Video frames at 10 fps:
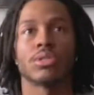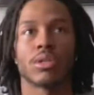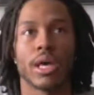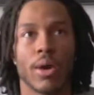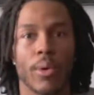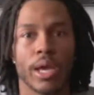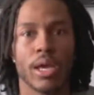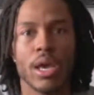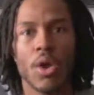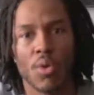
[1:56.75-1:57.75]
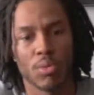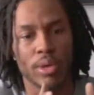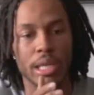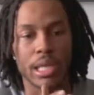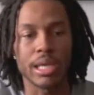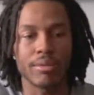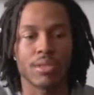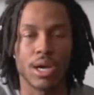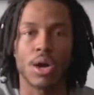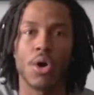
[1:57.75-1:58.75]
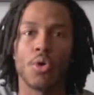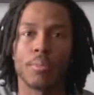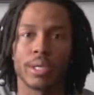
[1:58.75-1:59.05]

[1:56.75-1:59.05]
So that way, when we leave the home,